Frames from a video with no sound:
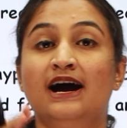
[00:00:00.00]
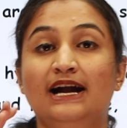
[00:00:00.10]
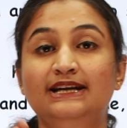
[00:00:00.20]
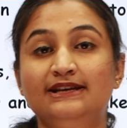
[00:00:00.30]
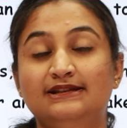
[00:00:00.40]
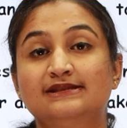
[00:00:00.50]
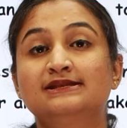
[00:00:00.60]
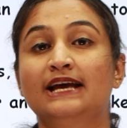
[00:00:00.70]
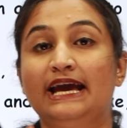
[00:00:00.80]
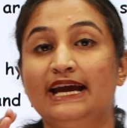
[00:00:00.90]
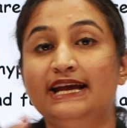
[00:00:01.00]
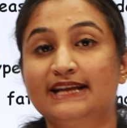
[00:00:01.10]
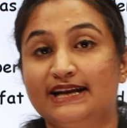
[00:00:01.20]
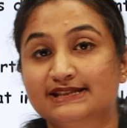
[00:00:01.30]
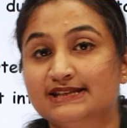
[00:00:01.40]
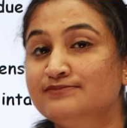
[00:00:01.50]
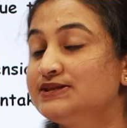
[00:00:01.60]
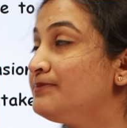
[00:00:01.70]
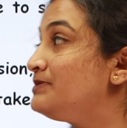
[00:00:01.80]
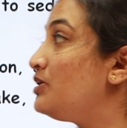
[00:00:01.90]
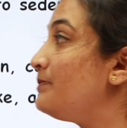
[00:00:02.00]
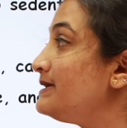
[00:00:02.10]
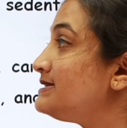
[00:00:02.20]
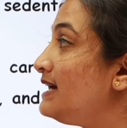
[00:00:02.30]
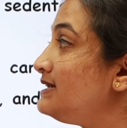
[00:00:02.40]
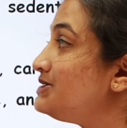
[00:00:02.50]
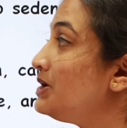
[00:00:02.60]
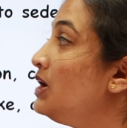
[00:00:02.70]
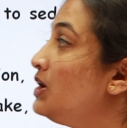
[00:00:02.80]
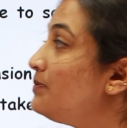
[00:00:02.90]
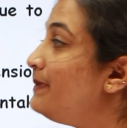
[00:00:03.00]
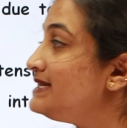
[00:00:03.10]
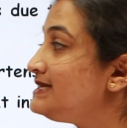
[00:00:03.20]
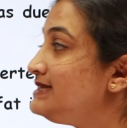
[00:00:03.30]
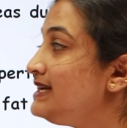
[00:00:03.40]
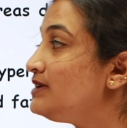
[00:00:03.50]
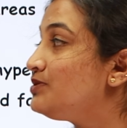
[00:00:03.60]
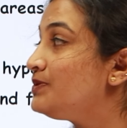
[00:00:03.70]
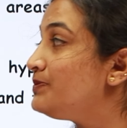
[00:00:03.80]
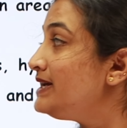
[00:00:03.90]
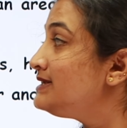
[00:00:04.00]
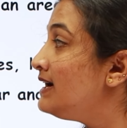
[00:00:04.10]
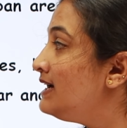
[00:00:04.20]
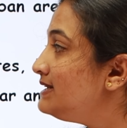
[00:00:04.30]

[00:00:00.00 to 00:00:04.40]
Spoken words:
Under this, again there are some subtopics, that is obesity and overweight,